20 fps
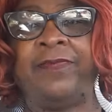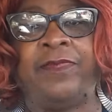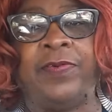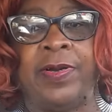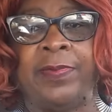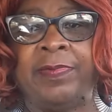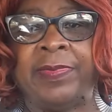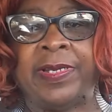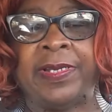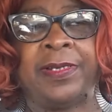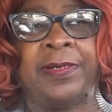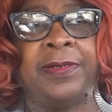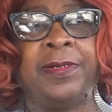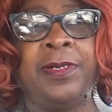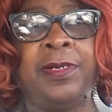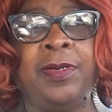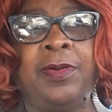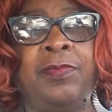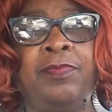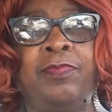for me,
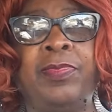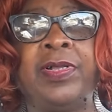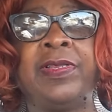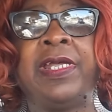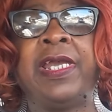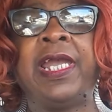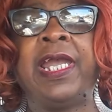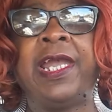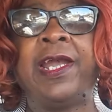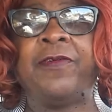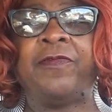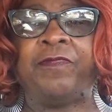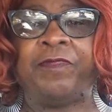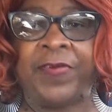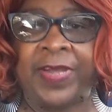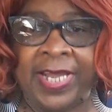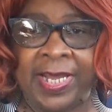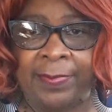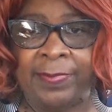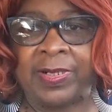but they have
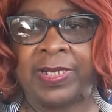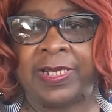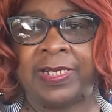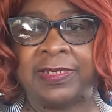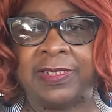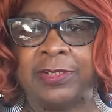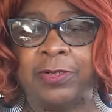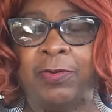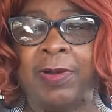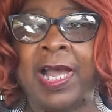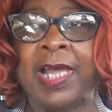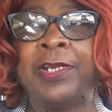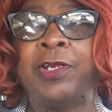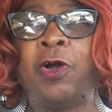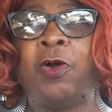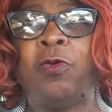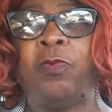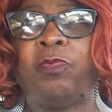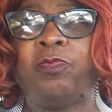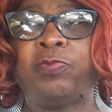families, so I
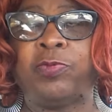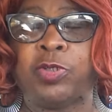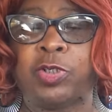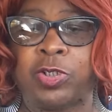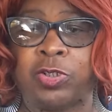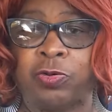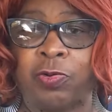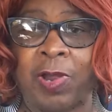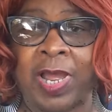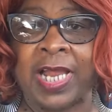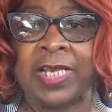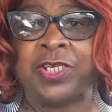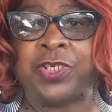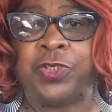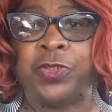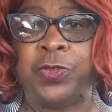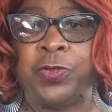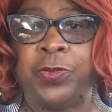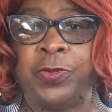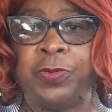don't try
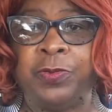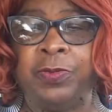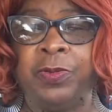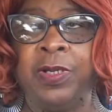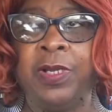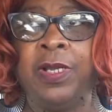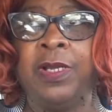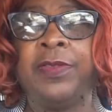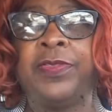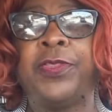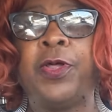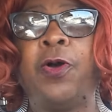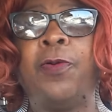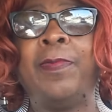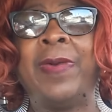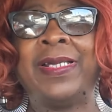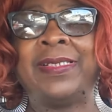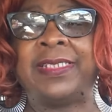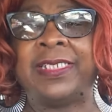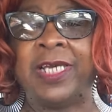to throw
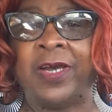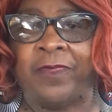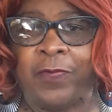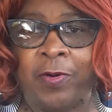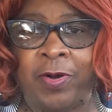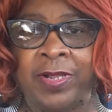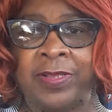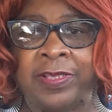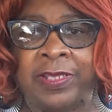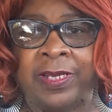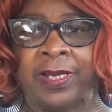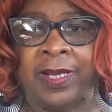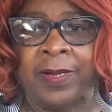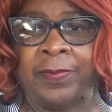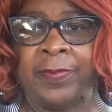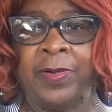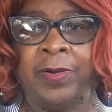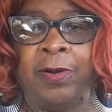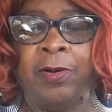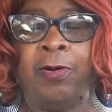myself on
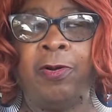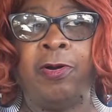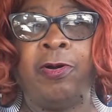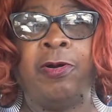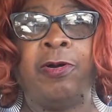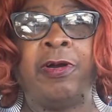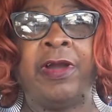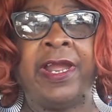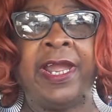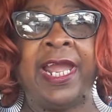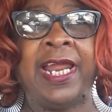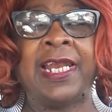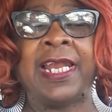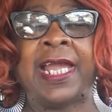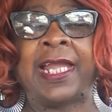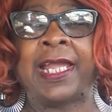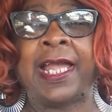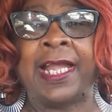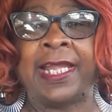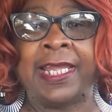them or act
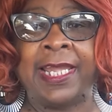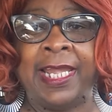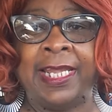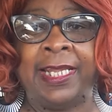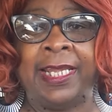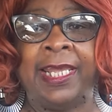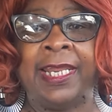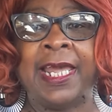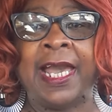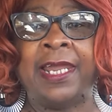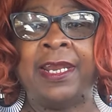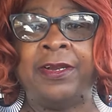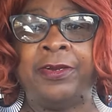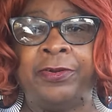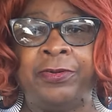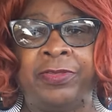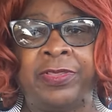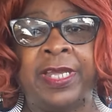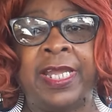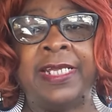like I can't get out and
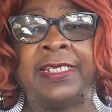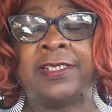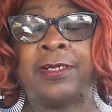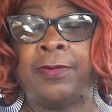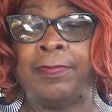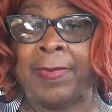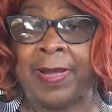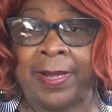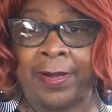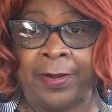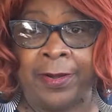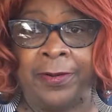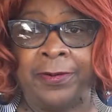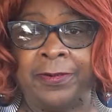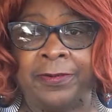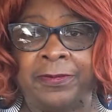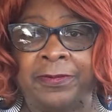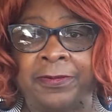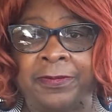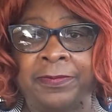do things on my
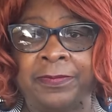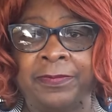own.